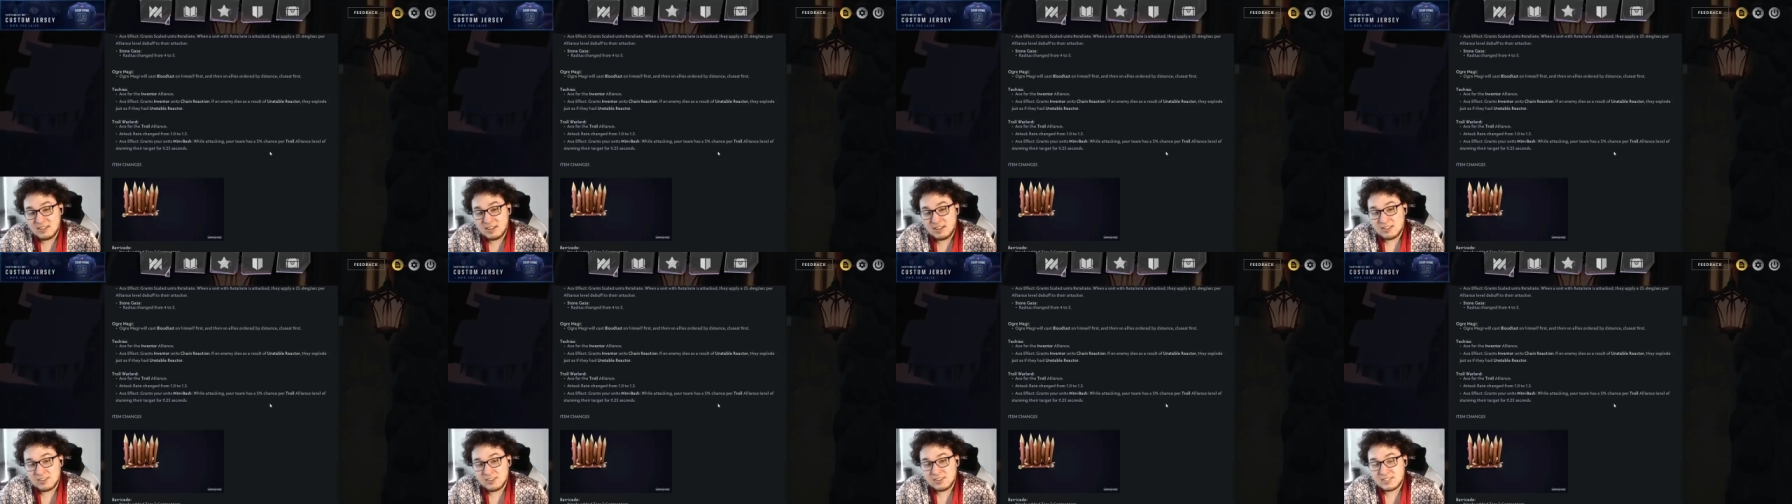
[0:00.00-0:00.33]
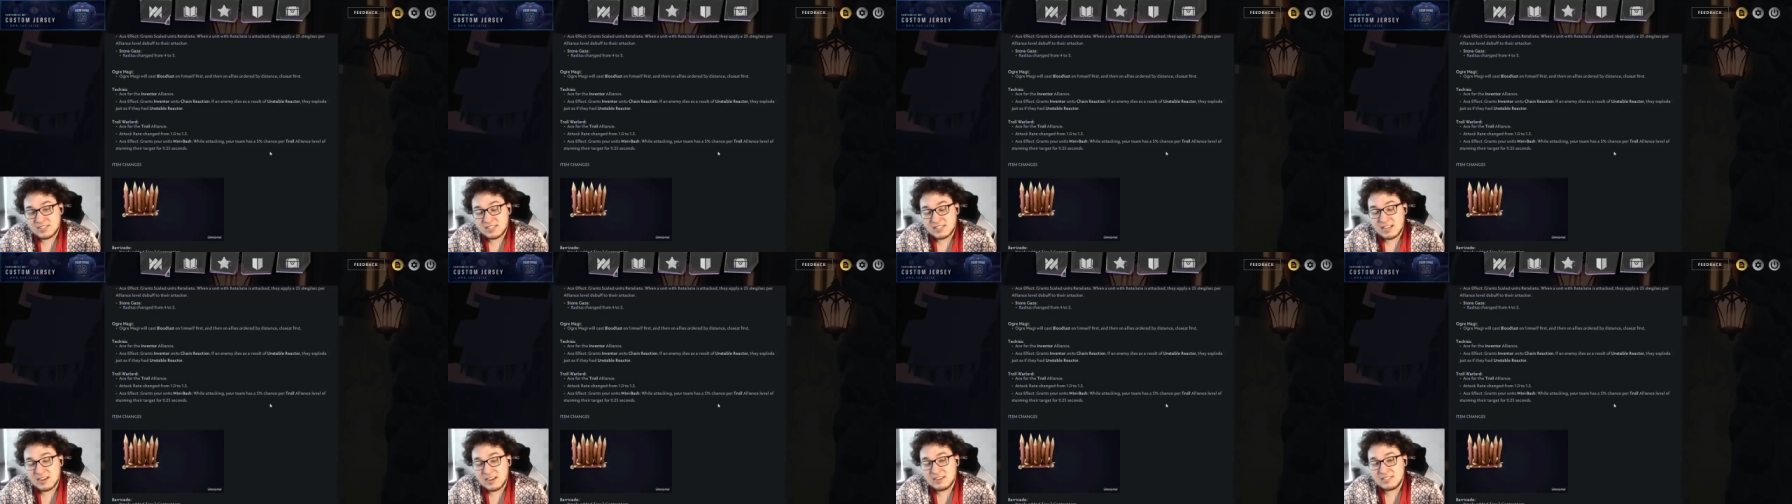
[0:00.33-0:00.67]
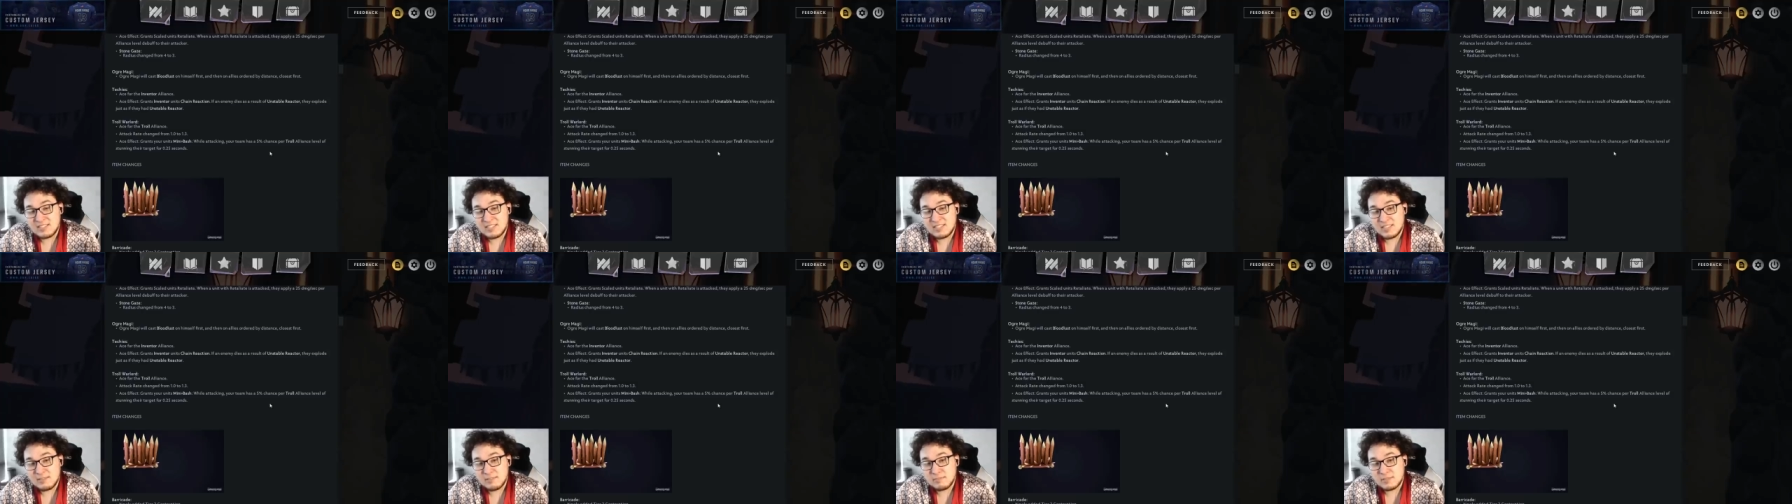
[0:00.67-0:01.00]
on your entire
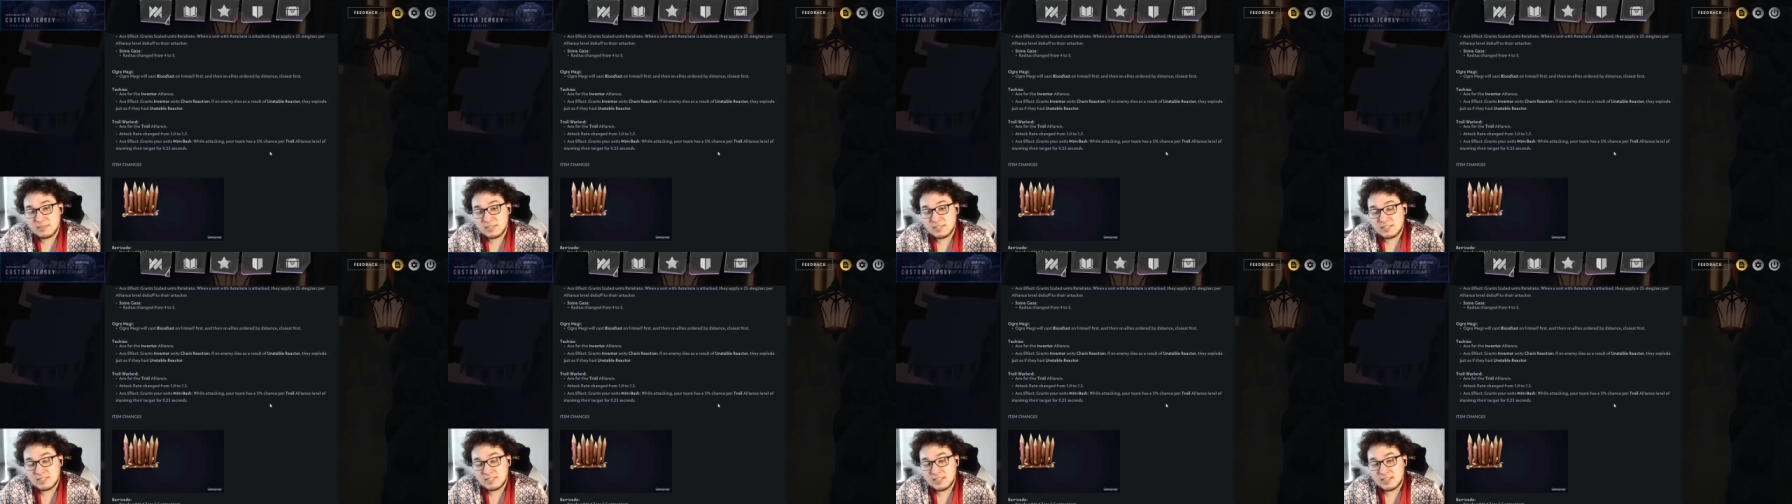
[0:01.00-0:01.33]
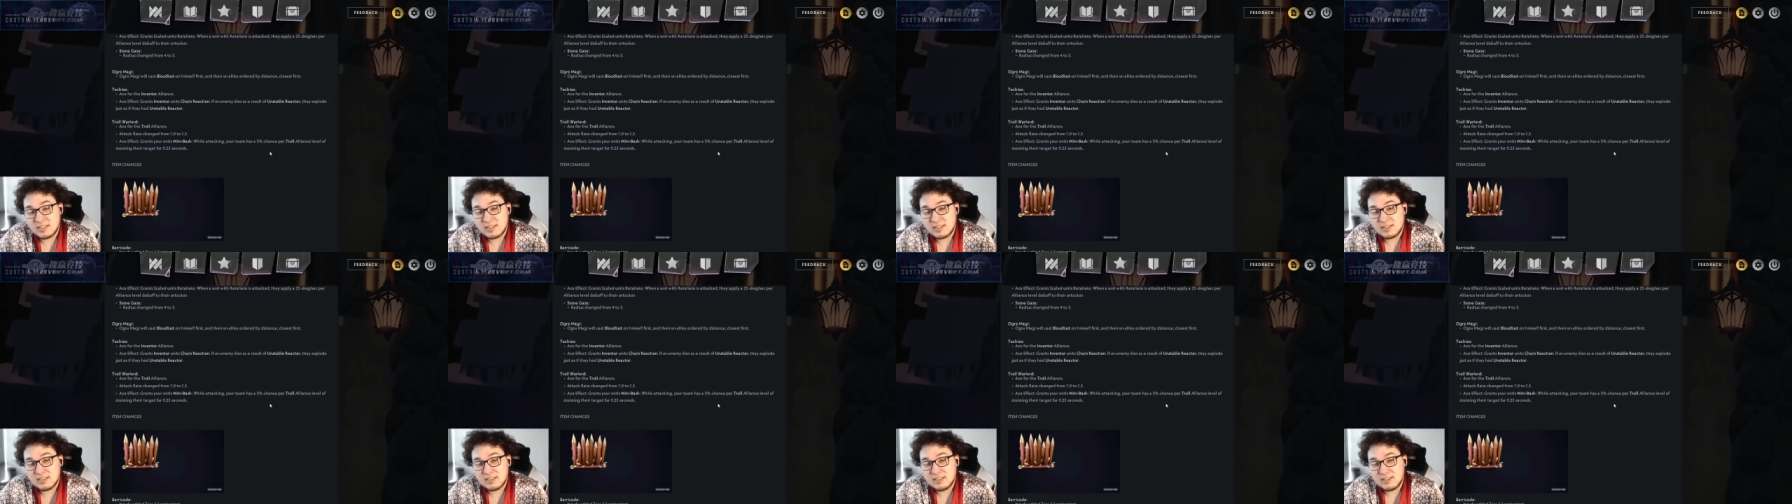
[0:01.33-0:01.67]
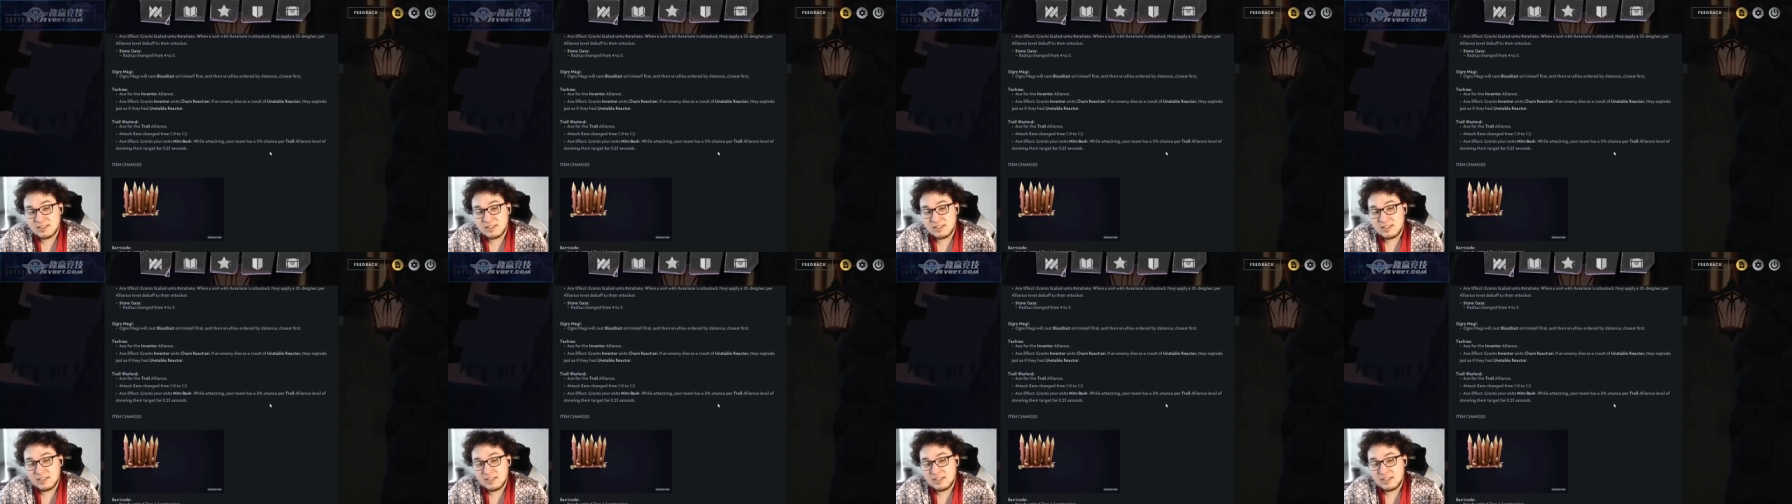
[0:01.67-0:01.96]
team to stun